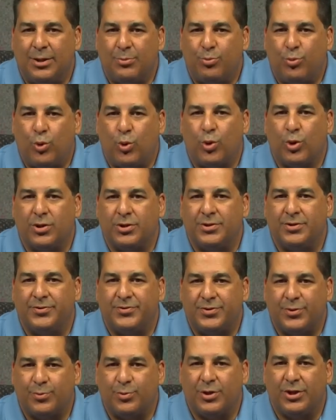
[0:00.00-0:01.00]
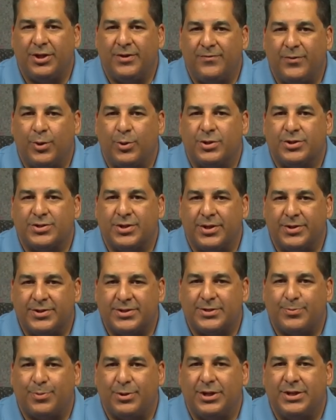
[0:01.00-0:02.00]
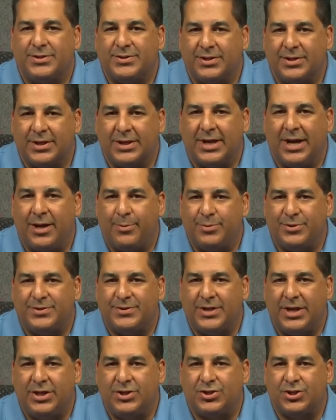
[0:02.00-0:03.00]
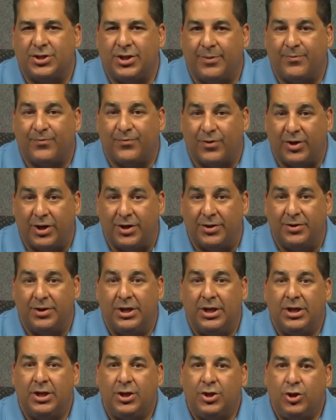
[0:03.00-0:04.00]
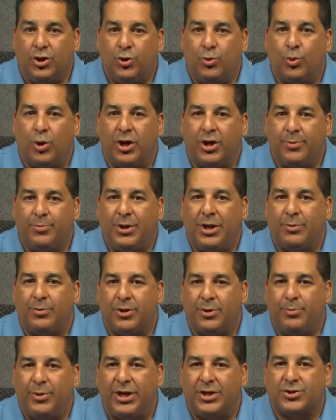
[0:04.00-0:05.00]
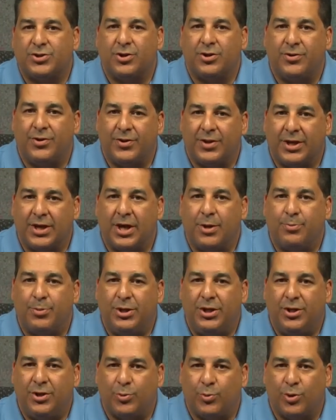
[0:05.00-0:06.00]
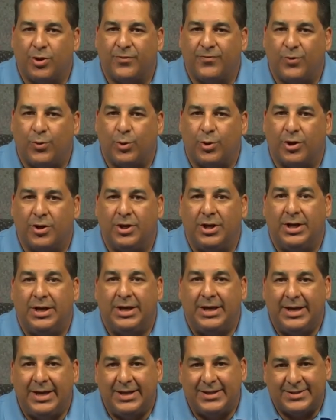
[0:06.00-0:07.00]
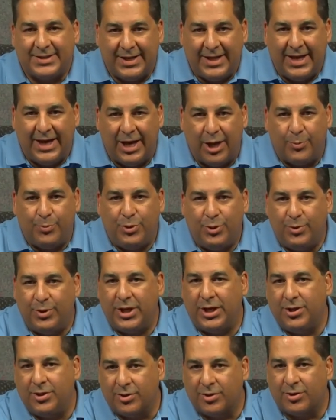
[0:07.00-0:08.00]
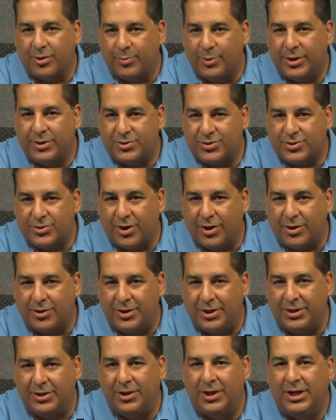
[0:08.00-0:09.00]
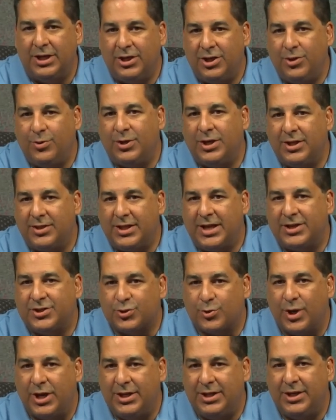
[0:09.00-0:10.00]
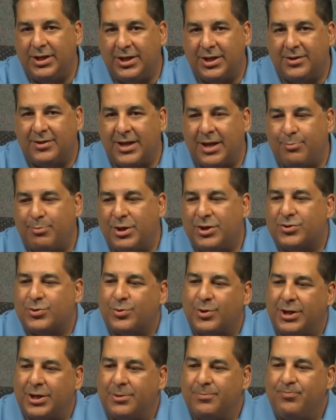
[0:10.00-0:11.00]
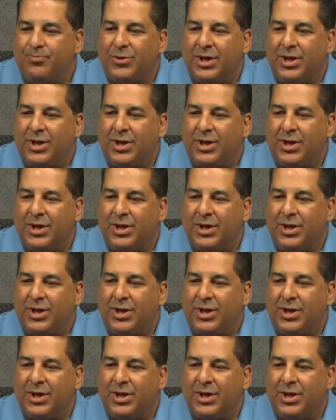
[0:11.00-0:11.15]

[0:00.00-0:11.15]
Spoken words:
important to really focus on the splits and the compensation up front. You want to be able to make sure that the company you work for is going to help you get your career started. You get that training, get that mentoring.